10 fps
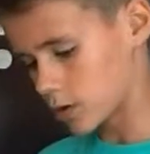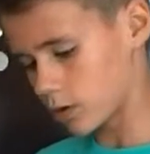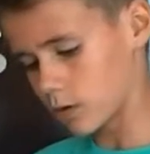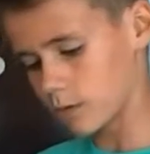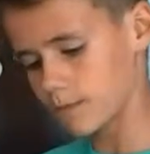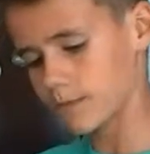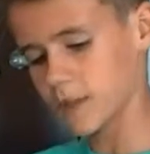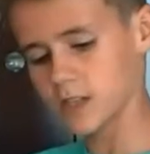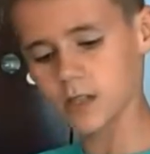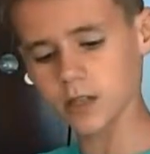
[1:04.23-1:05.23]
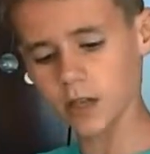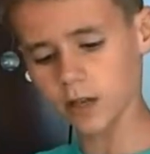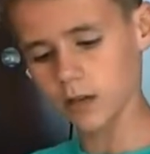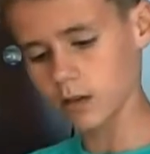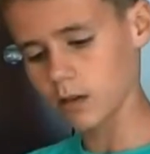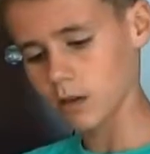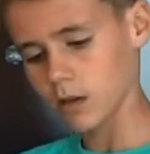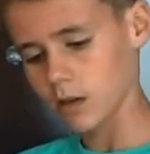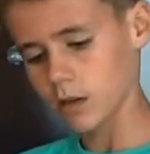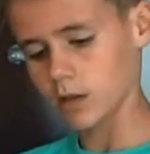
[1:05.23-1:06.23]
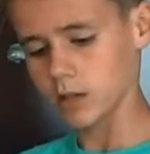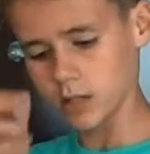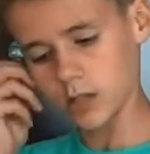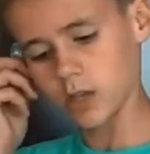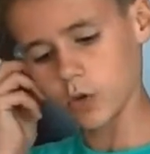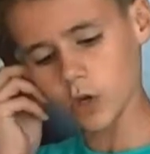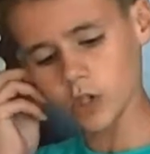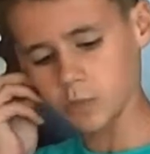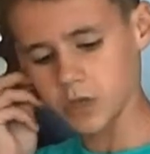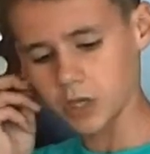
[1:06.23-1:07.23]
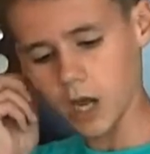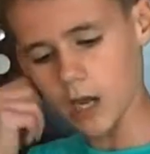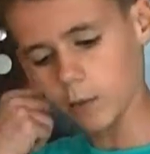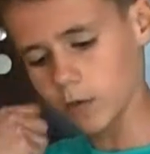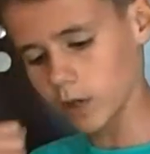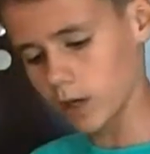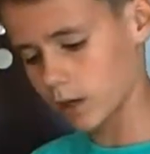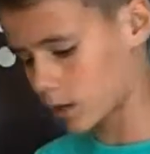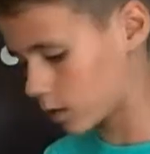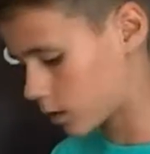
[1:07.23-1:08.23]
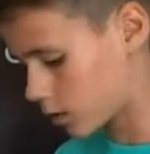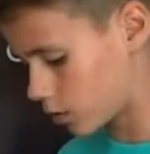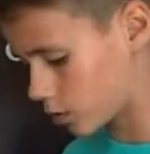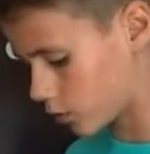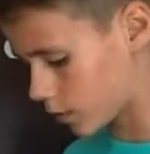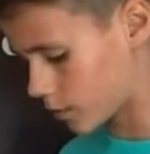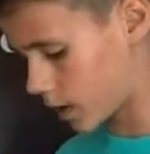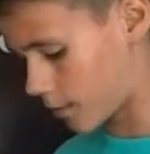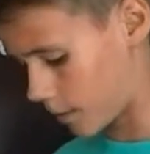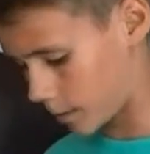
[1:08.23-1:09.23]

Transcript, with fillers: so this is like, this is the USB cable that goes from, and